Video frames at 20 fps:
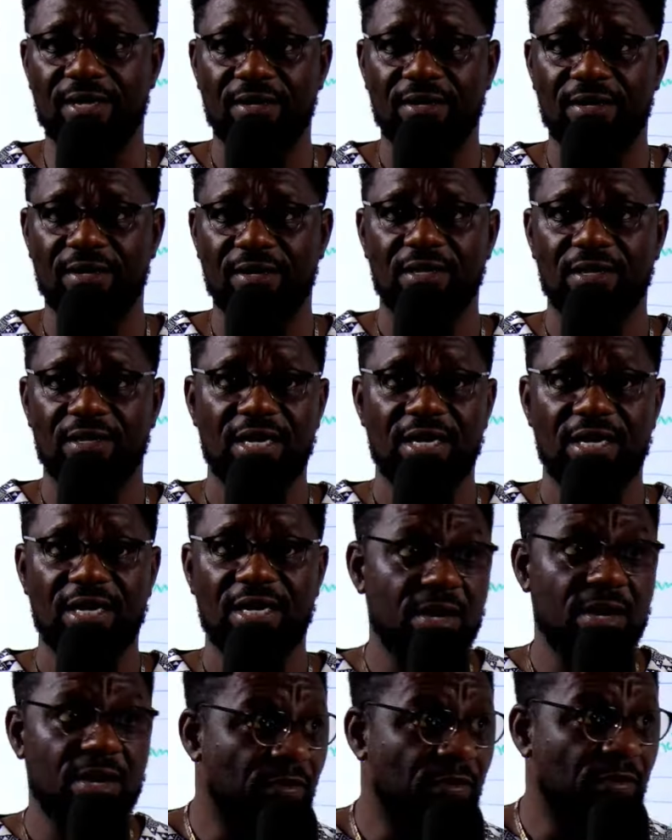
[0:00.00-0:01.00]
Enough of
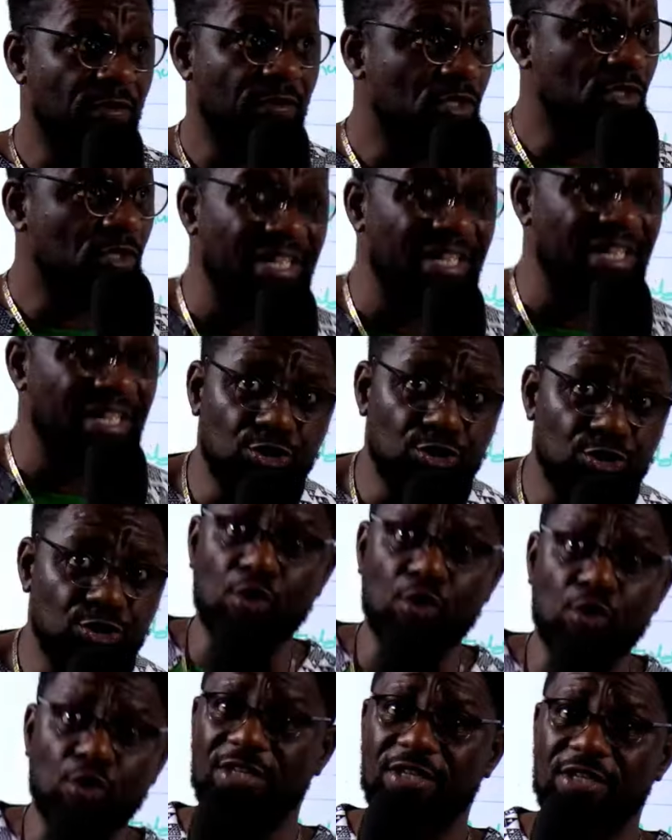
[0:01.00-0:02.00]
just writing junks
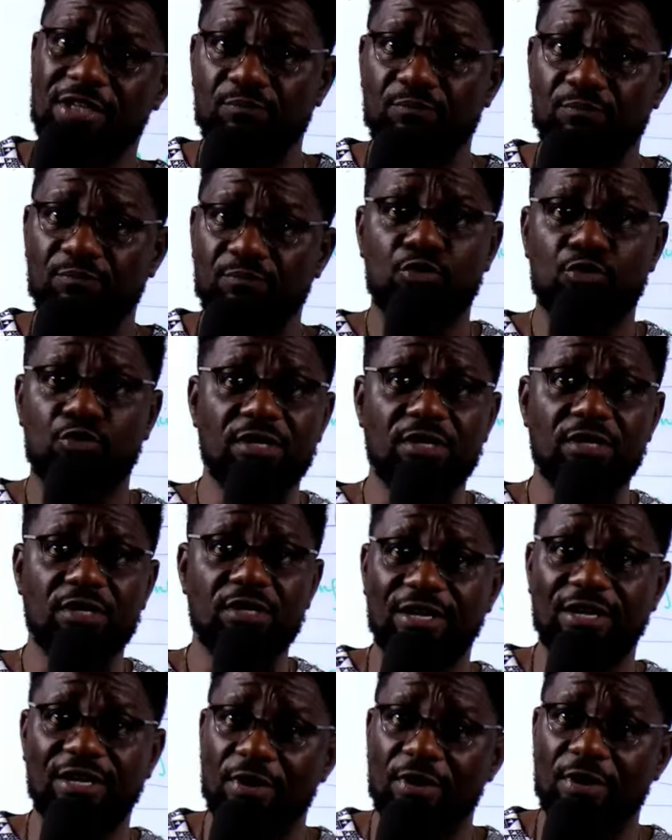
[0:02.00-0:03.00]
and throwing it out to
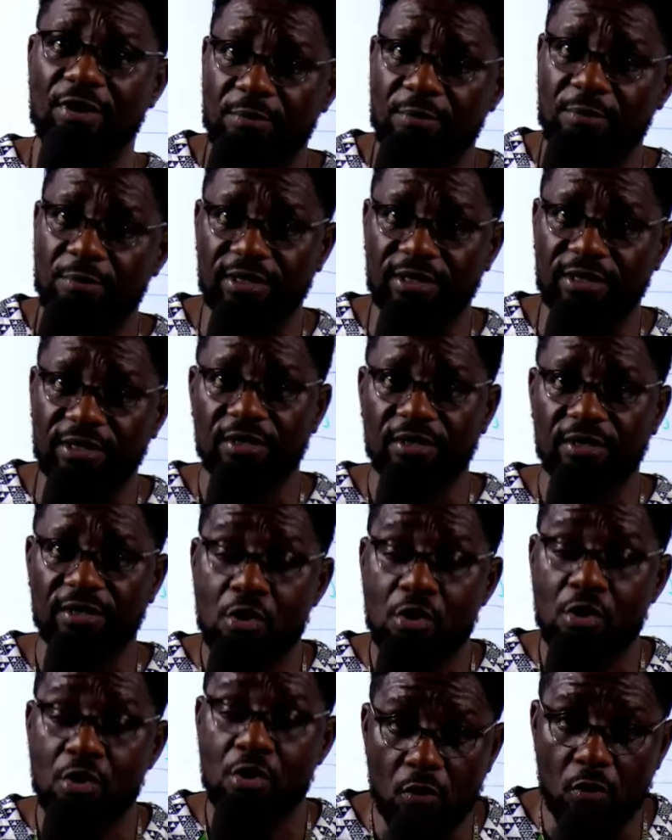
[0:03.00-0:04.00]
everybody. No.
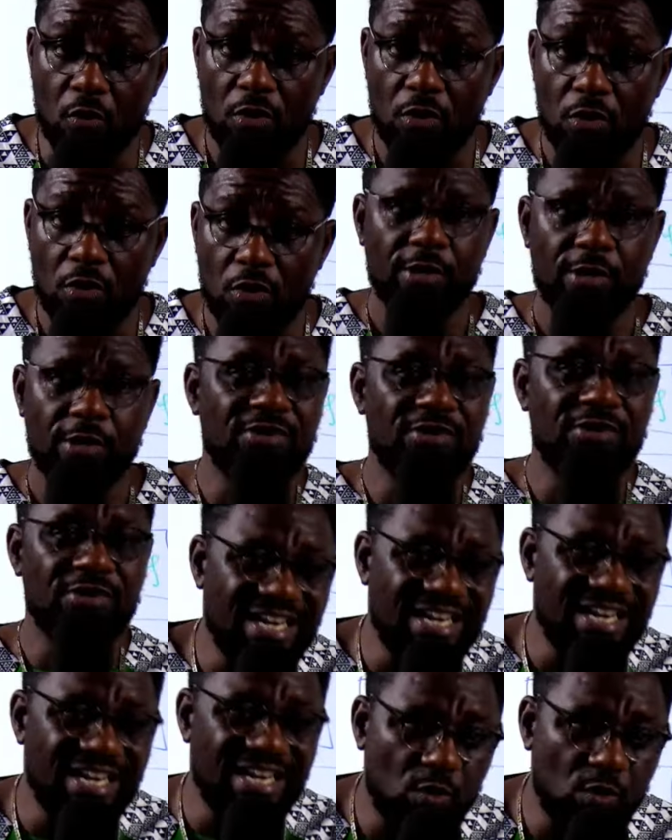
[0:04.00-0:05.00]
Read it one
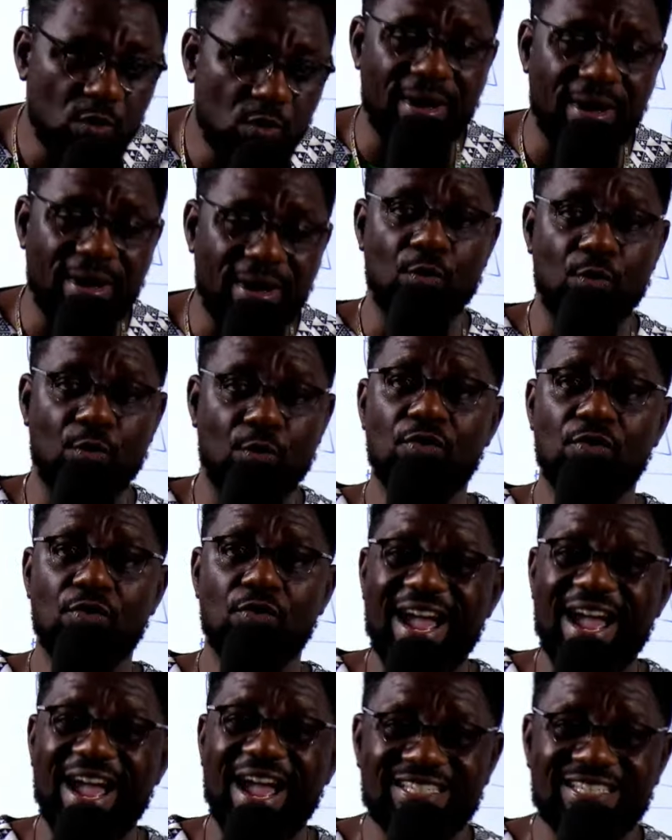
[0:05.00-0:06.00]
by one. Write it.
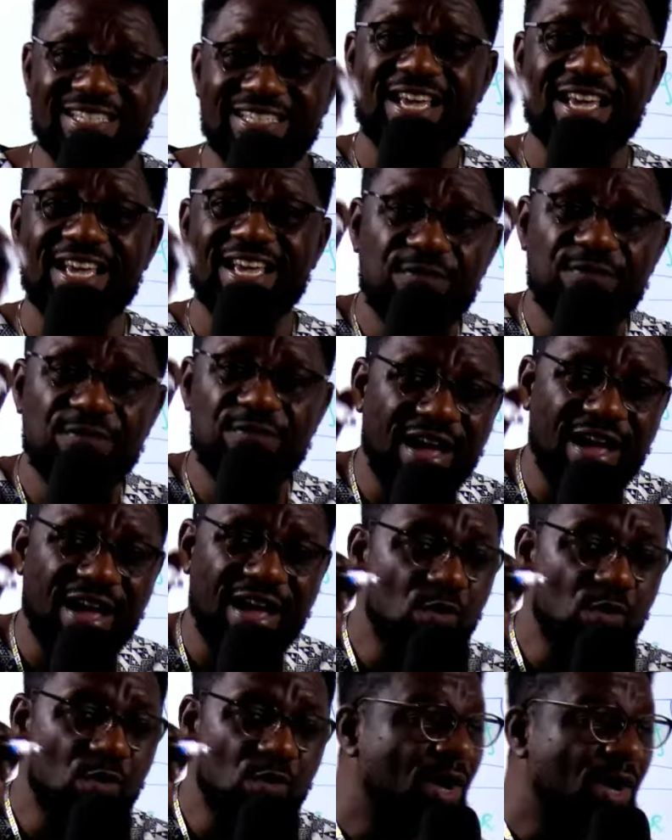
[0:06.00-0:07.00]
If you are the one that wants
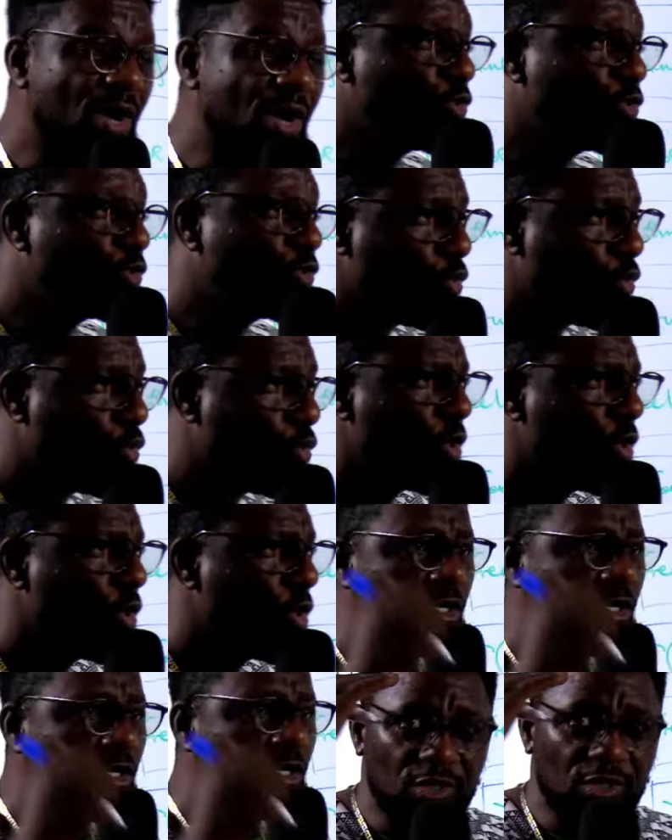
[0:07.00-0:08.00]
to Google, just
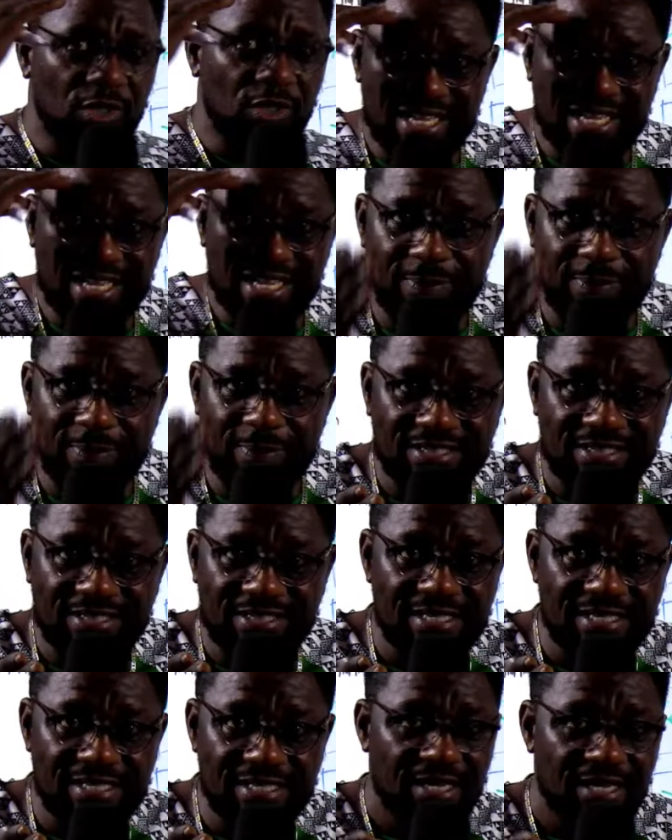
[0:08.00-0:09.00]
think about it.
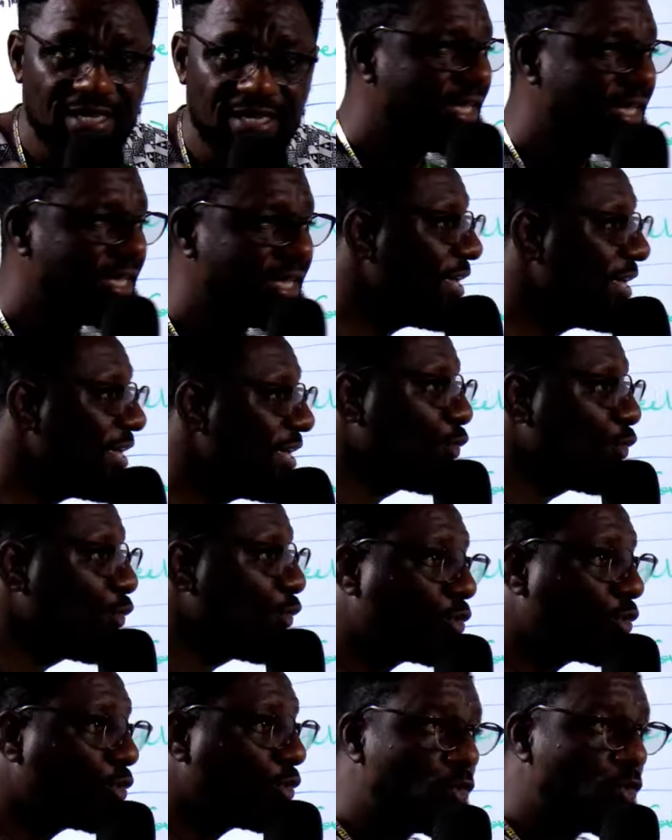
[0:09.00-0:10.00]
If you go to Google
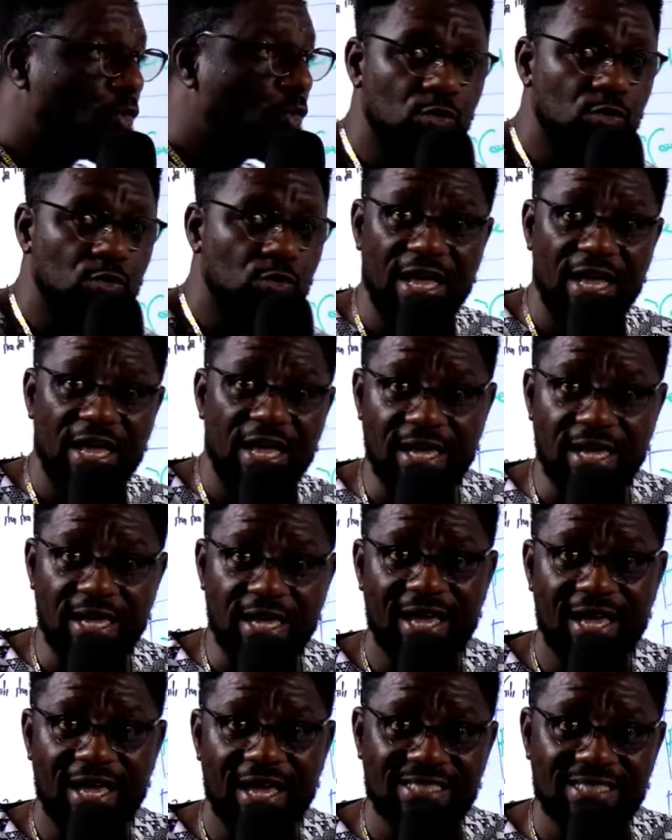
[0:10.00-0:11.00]
today and
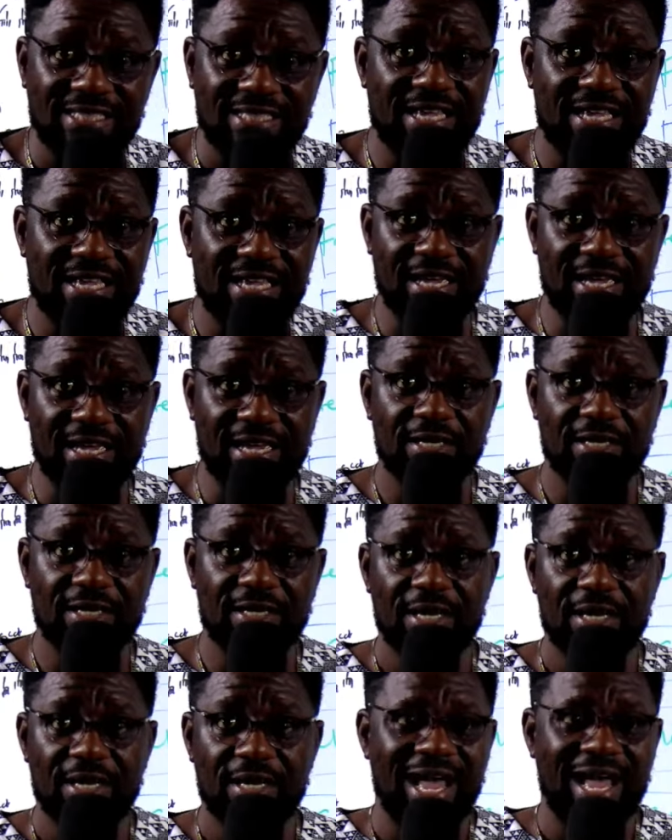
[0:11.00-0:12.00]
say,
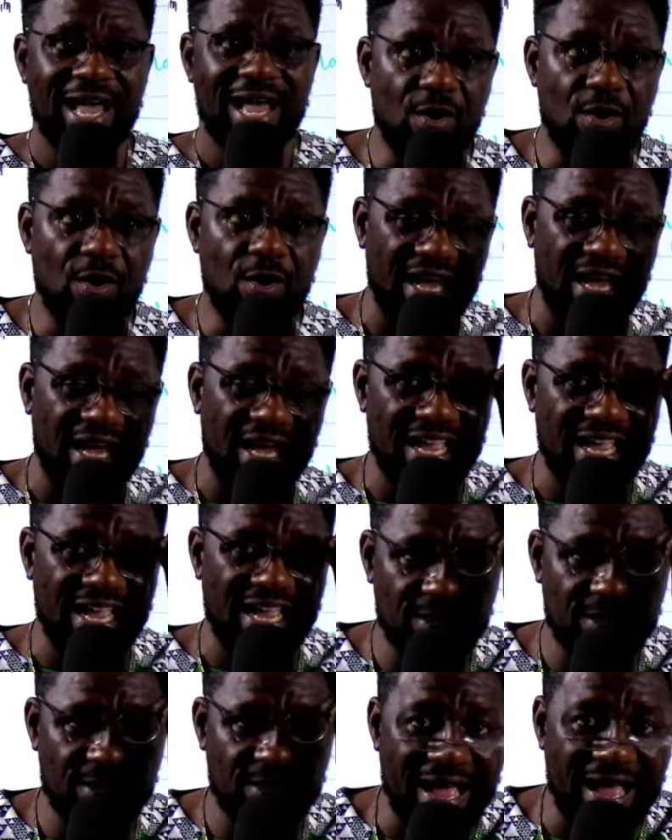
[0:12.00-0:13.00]
how can I clean my
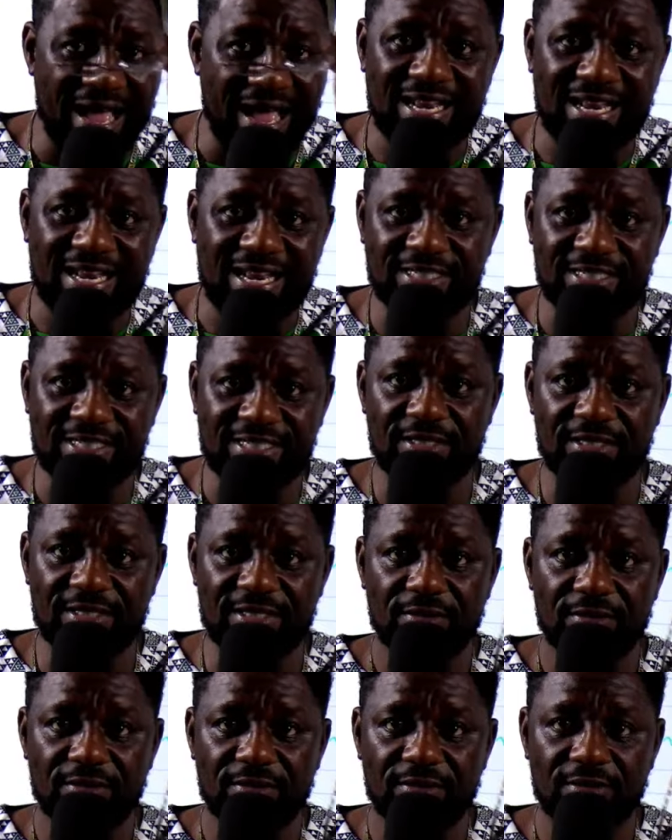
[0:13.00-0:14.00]
eyeglasses?
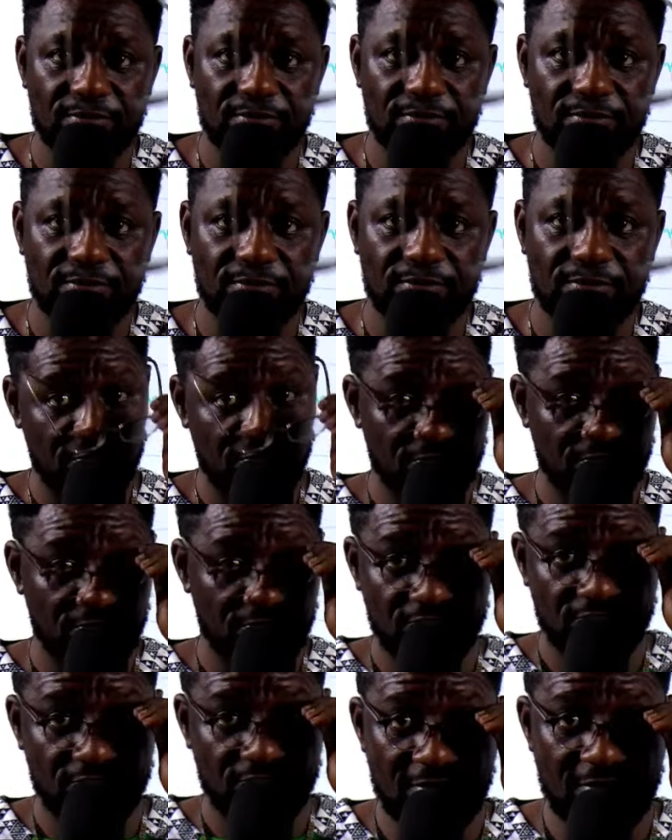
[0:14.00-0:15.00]

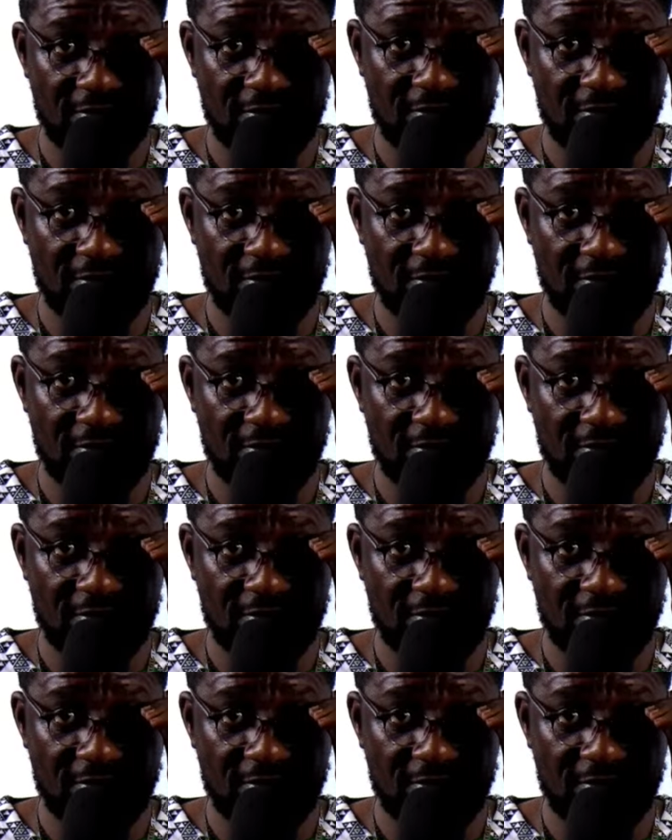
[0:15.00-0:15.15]
How can